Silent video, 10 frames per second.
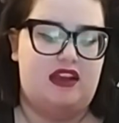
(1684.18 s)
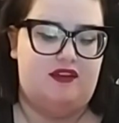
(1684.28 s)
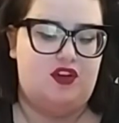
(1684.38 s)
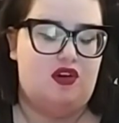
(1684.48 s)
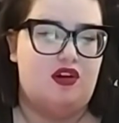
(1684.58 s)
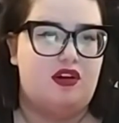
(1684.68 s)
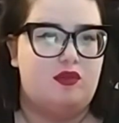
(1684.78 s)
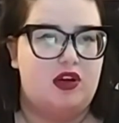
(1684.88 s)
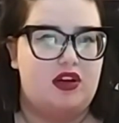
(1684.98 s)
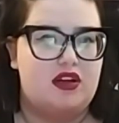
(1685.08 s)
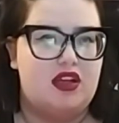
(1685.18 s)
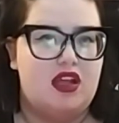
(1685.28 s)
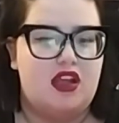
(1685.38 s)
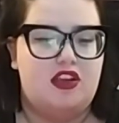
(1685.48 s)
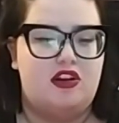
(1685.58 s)
of your hard work.
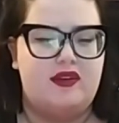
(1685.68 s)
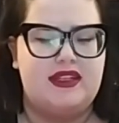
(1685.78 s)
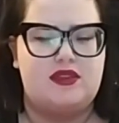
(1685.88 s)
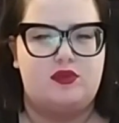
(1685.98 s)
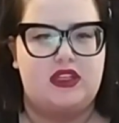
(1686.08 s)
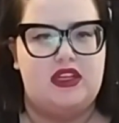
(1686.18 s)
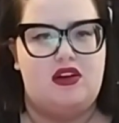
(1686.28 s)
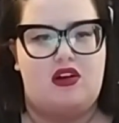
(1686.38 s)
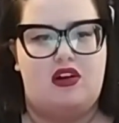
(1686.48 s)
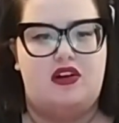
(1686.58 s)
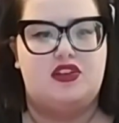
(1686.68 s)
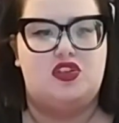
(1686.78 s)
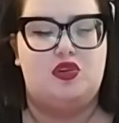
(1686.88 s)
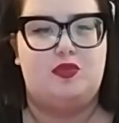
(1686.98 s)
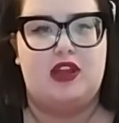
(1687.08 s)
It's really hard
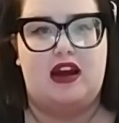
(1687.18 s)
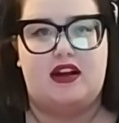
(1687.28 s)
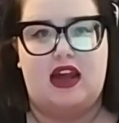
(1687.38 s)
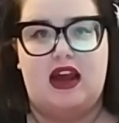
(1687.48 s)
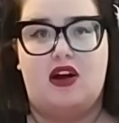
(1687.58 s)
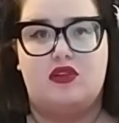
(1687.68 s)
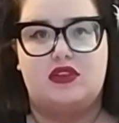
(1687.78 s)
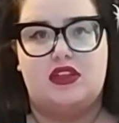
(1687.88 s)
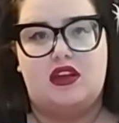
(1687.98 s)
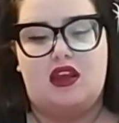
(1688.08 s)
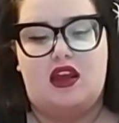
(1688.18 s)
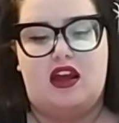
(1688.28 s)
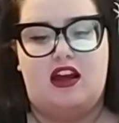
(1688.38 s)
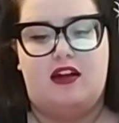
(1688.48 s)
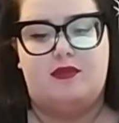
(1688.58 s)
to block out
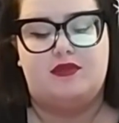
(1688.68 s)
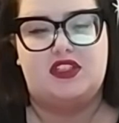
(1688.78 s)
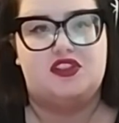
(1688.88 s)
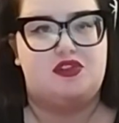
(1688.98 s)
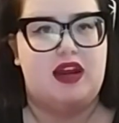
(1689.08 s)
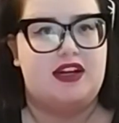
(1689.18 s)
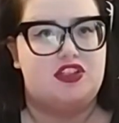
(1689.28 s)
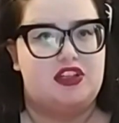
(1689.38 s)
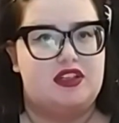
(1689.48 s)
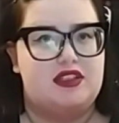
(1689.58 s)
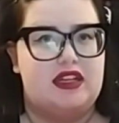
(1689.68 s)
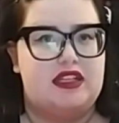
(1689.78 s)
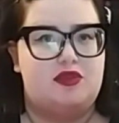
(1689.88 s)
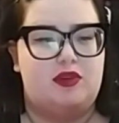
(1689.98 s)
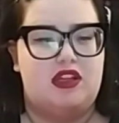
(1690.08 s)
distractions.
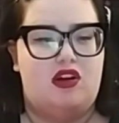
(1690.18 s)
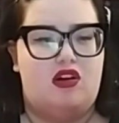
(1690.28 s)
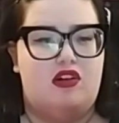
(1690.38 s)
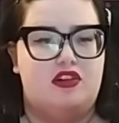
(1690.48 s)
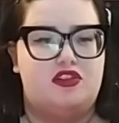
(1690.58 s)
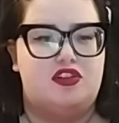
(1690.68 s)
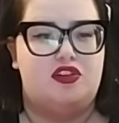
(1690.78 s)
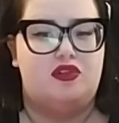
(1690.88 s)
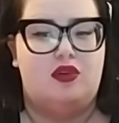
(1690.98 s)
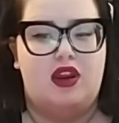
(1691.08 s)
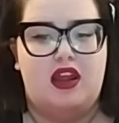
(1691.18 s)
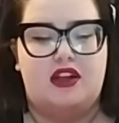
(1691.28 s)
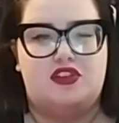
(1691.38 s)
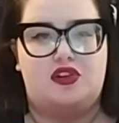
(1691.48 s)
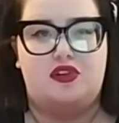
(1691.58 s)
It's really hard to
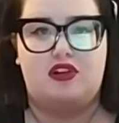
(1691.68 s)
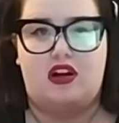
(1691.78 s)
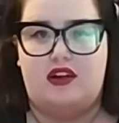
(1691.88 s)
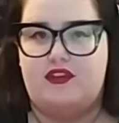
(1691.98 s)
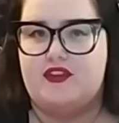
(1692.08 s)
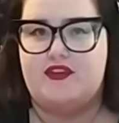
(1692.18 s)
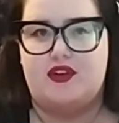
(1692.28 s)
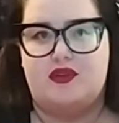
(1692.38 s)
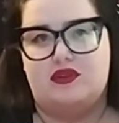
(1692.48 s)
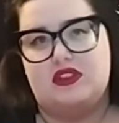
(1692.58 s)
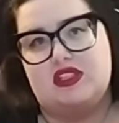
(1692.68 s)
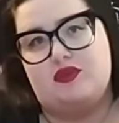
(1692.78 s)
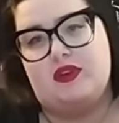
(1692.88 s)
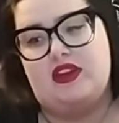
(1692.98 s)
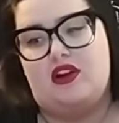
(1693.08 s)
turn off our phones.
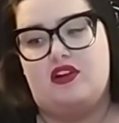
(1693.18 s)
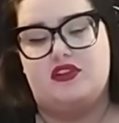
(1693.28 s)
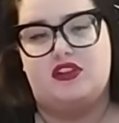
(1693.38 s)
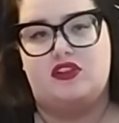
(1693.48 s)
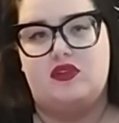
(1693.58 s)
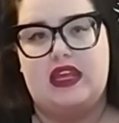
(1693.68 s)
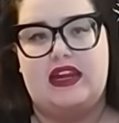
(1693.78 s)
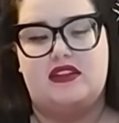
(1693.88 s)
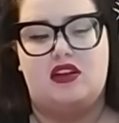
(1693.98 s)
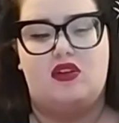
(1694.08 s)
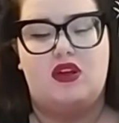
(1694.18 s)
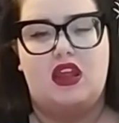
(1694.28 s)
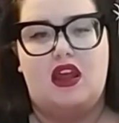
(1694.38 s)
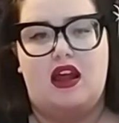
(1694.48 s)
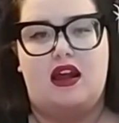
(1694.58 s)
It's really hard to do that. So
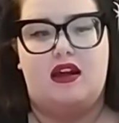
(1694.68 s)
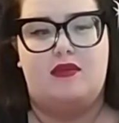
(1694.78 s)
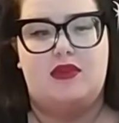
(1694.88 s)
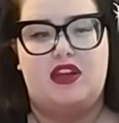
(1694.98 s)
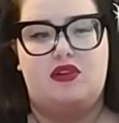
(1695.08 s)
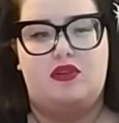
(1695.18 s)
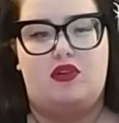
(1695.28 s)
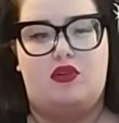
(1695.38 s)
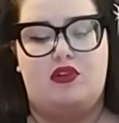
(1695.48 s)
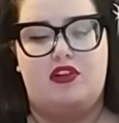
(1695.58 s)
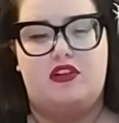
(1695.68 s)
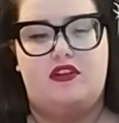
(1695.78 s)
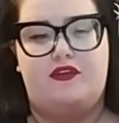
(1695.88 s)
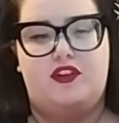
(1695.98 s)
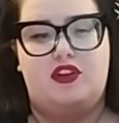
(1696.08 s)
in order
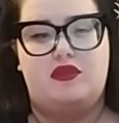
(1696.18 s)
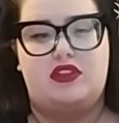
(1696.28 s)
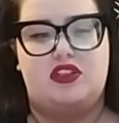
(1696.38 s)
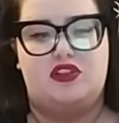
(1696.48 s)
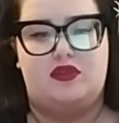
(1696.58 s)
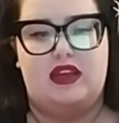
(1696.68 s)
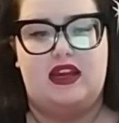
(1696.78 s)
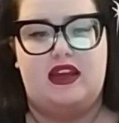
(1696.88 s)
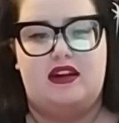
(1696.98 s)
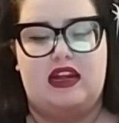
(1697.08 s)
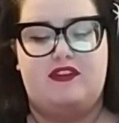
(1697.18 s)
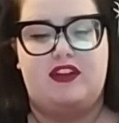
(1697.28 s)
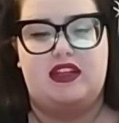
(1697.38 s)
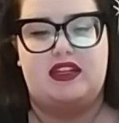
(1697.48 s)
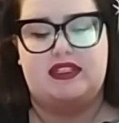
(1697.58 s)
for you to do that, I
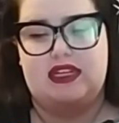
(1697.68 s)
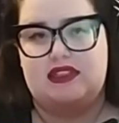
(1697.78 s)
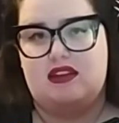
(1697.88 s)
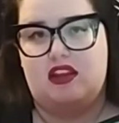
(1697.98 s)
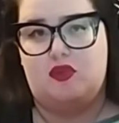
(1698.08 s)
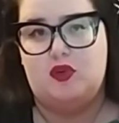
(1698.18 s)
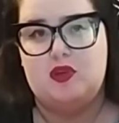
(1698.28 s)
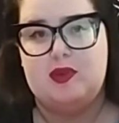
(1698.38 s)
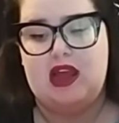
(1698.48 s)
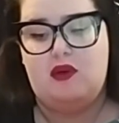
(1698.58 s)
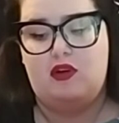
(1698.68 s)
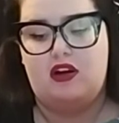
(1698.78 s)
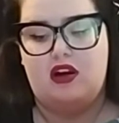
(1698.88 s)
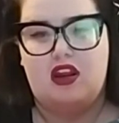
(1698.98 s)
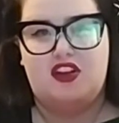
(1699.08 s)
feel like it takes a lot of
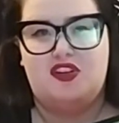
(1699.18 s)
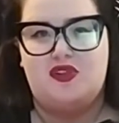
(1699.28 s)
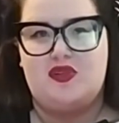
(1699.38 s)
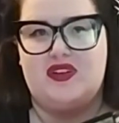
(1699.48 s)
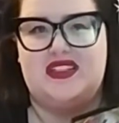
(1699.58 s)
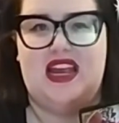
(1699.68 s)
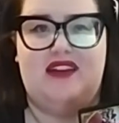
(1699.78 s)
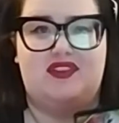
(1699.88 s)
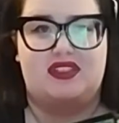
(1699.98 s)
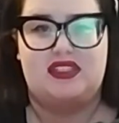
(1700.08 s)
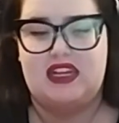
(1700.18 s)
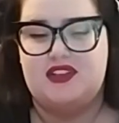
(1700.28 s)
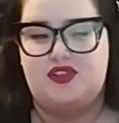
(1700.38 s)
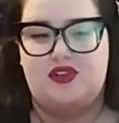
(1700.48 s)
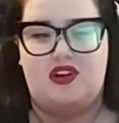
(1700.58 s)
willpower. You're going to have to stay
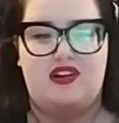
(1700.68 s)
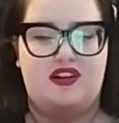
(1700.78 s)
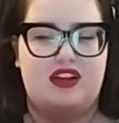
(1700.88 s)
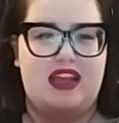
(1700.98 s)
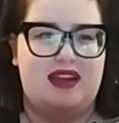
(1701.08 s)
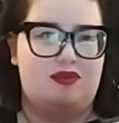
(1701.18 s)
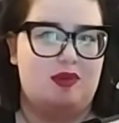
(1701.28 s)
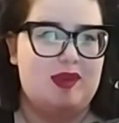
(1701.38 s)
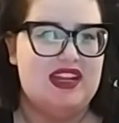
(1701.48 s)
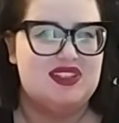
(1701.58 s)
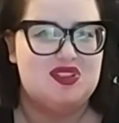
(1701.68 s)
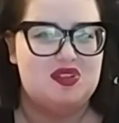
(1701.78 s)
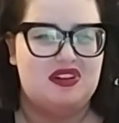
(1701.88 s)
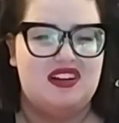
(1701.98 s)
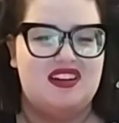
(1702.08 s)
strong and remain
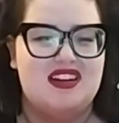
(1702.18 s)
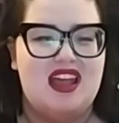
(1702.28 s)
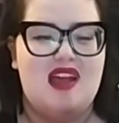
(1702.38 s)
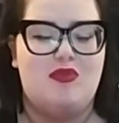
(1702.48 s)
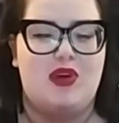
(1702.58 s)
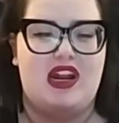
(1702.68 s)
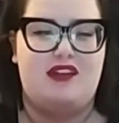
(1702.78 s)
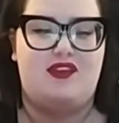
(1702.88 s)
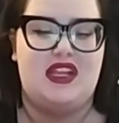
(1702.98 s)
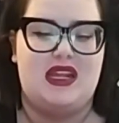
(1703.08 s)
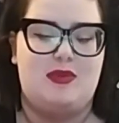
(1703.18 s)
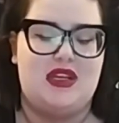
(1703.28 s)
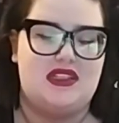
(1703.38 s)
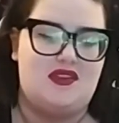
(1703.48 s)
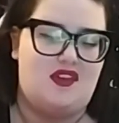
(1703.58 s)
strong. But I feel like
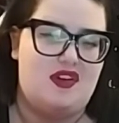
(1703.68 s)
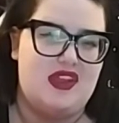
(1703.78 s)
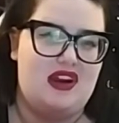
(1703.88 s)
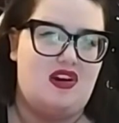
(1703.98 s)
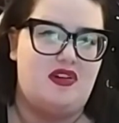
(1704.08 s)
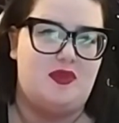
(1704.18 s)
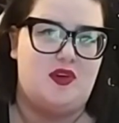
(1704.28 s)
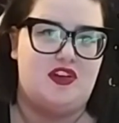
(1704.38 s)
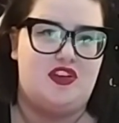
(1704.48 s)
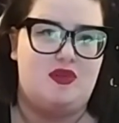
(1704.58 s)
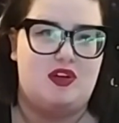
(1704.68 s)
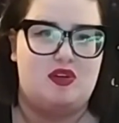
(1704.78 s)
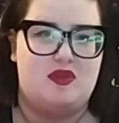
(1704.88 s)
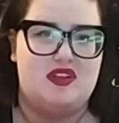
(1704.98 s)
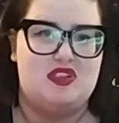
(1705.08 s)
because of all that hard work, you are
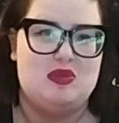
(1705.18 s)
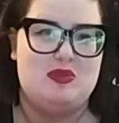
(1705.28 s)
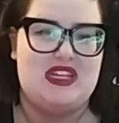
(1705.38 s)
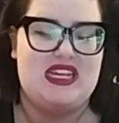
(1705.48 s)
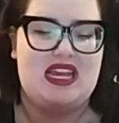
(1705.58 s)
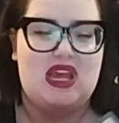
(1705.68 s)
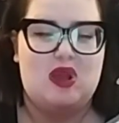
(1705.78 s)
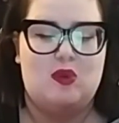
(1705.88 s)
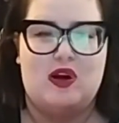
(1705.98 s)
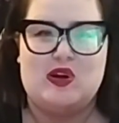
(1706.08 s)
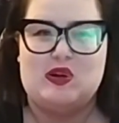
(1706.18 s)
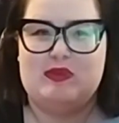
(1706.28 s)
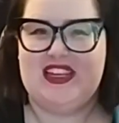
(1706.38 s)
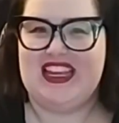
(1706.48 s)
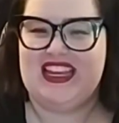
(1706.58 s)
going to be
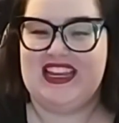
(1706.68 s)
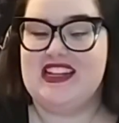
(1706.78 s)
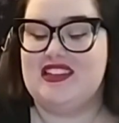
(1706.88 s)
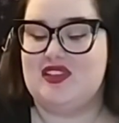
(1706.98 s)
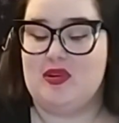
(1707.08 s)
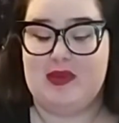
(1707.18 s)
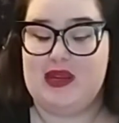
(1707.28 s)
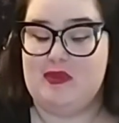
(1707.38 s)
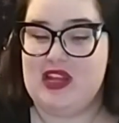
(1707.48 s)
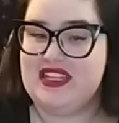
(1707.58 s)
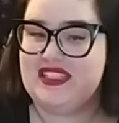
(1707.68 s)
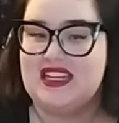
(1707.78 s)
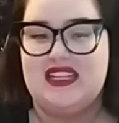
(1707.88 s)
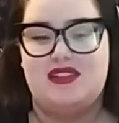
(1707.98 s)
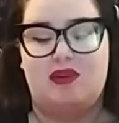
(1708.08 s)
welcoming in so many
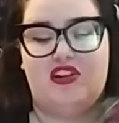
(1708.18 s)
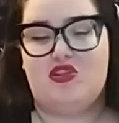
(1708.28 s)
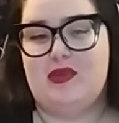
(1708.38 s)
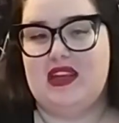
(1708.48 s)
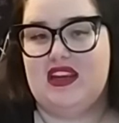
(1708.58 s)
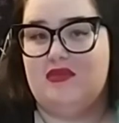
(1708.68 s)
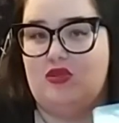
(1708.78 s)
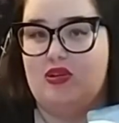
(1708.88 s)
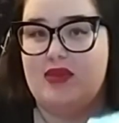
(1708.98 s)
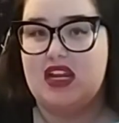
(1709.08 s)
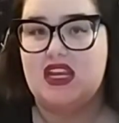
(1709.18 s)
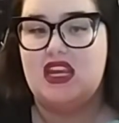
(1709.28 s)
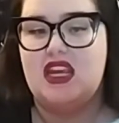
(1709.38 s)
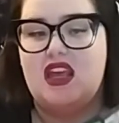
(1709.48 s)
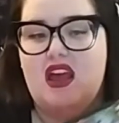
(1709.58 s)
blessings, welcoming in more
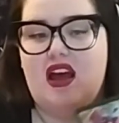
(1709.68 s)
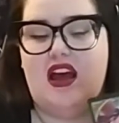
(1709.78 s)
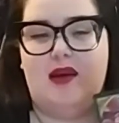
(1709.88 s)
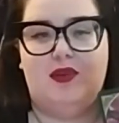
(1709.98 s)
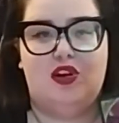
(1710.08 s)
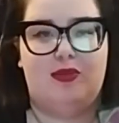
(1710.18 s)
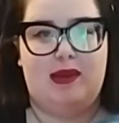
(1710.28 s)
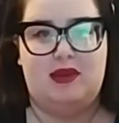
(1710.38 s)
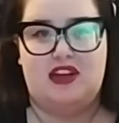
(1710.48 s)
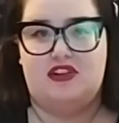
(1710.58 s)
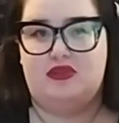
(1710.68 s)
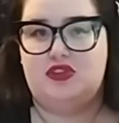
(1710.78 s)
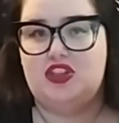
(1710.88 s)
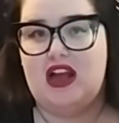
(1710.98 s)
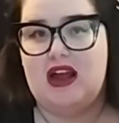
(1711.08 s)
money, maybe a new
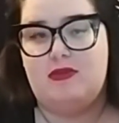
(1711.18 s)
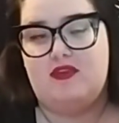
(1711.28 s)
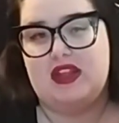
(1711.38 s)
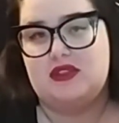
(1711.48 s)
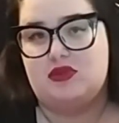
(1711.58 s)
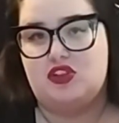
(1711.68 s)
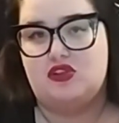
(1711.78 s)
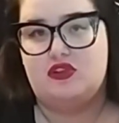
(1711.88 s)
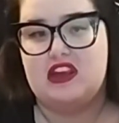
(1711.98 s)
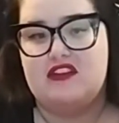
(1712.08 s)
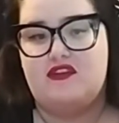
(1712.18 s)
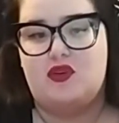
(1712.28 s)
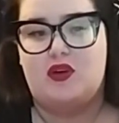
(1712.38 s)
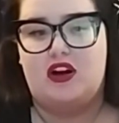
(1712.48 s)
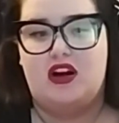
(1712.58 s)
job if that's what you're looking
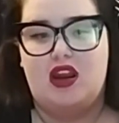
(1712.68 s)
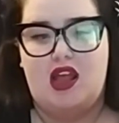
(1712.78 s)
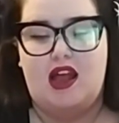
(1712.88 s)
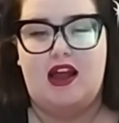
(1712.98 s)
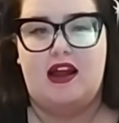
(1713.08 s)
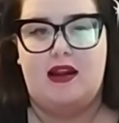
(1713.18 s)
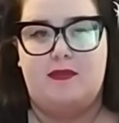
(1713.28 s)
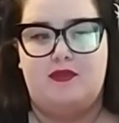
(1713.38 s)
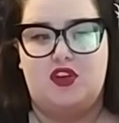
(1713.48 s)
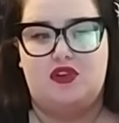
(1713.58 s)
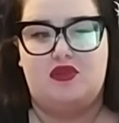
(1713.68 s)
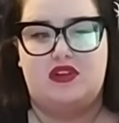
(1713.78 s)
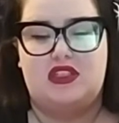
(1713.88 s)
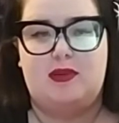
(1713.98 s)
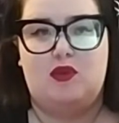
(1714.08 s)
for. You're
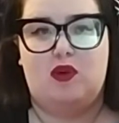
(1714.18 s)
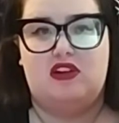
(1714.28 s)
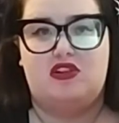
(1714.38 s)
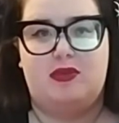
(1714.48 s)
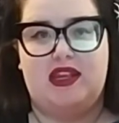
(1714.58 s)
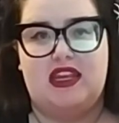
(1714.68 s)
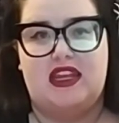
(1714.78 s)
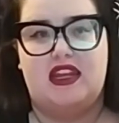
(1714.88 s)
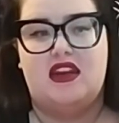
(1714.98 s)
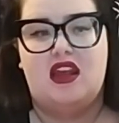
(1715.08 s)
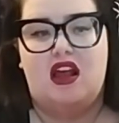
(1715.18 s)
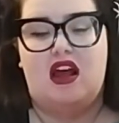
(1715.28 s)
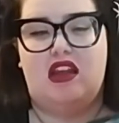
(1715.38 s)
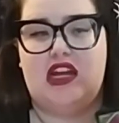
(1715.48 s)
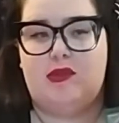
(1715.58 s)
going to be welcoming in
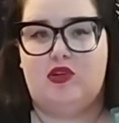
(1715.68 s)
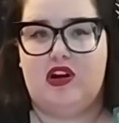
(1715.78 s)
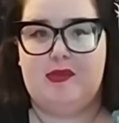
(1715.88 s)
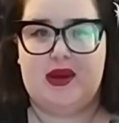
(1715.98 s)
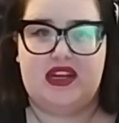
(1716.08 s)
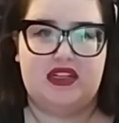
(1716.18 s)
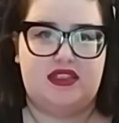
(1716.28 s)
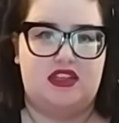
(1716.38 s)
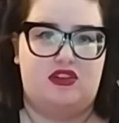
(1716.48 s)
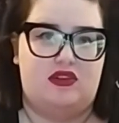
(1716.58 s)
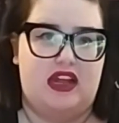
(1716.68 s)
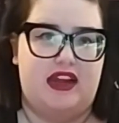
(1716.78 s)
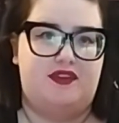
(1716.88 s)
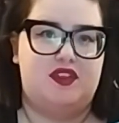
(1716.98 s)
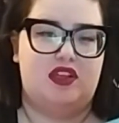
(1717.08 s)
a lot more abundance in your
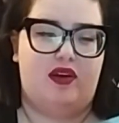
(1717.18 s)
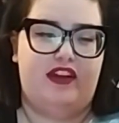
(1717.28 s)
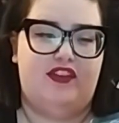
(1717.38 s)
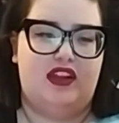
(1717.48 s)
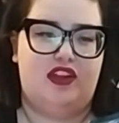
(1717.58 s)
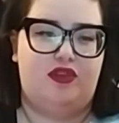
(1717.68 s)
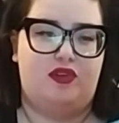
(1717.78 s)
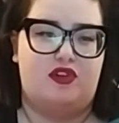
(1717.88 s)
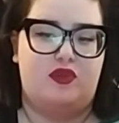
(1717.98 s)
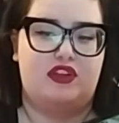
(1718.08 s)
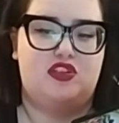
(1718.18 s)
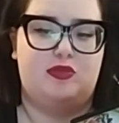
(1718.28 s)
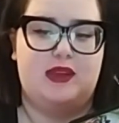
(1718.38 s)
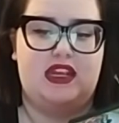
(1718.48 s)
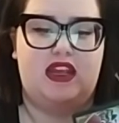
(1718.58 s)
life. So I feel like you are going to
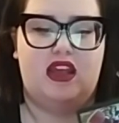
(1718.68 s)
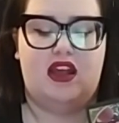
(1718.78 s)
be